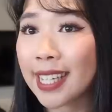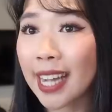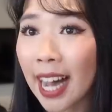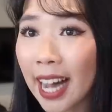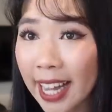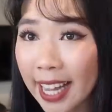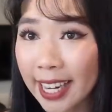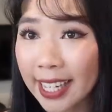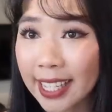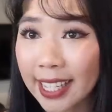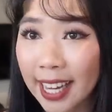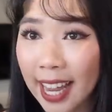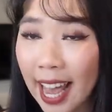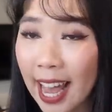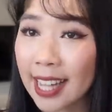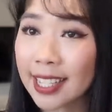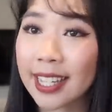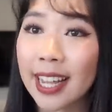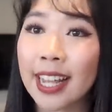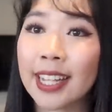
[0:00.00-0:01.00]
tight
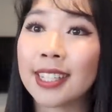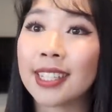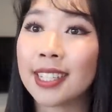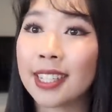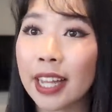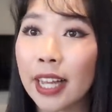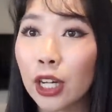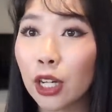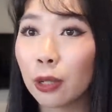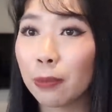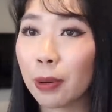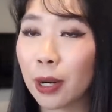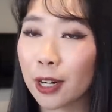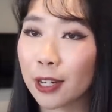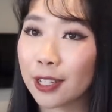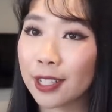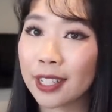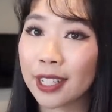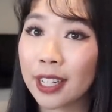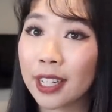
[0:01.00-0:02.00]
as a single
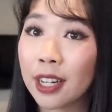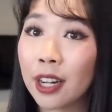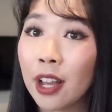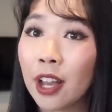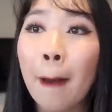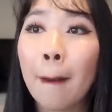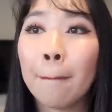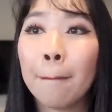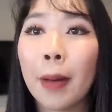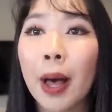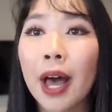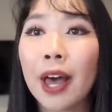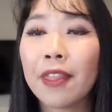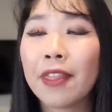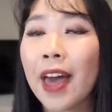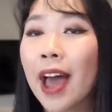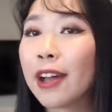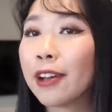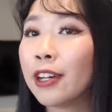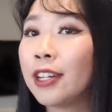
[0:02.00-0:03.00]
person,
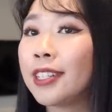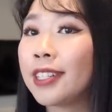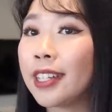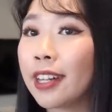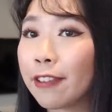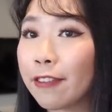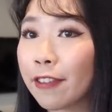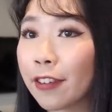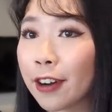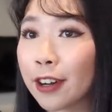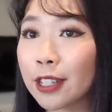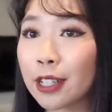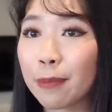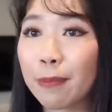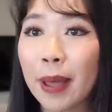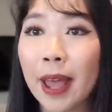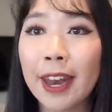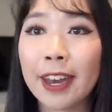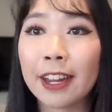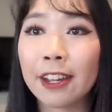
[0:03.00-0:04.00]
but that could differ
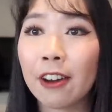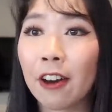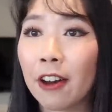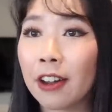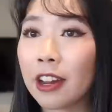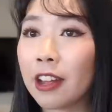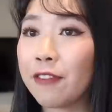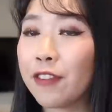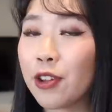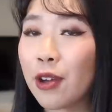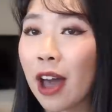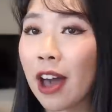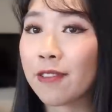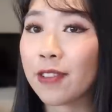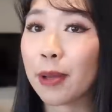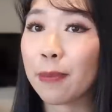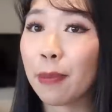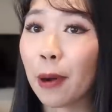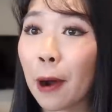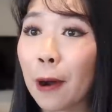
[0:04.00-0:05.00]
depending on if you
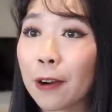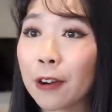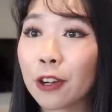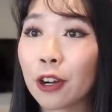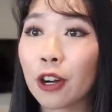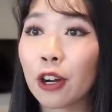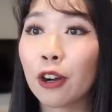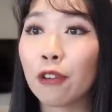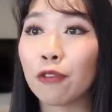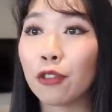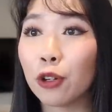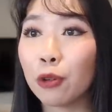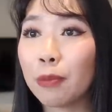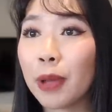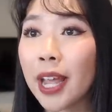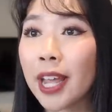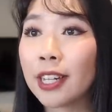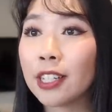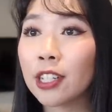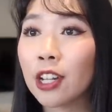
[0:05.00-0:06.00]
have a partner,
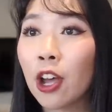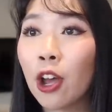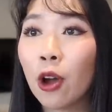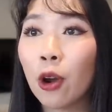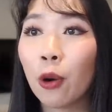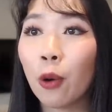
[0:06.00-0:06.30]
roommates,